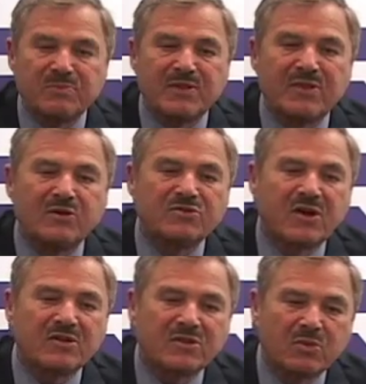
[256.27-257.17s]
but those
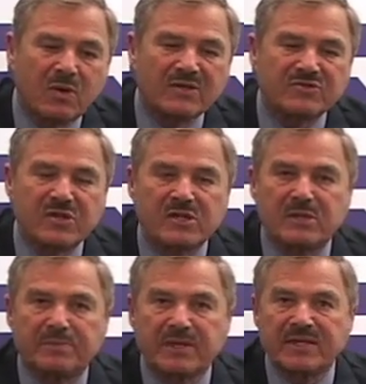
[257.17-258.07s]
aren't the ones that
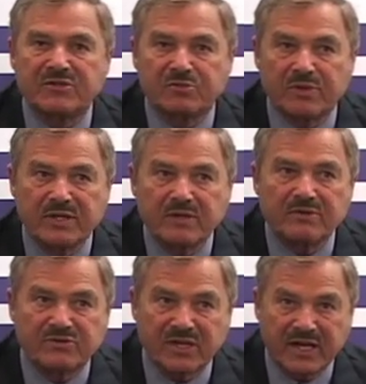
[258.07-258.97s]
the police were
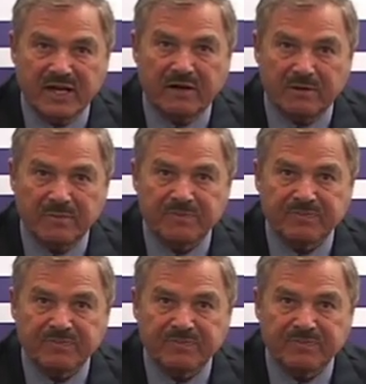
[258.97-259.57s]
using here.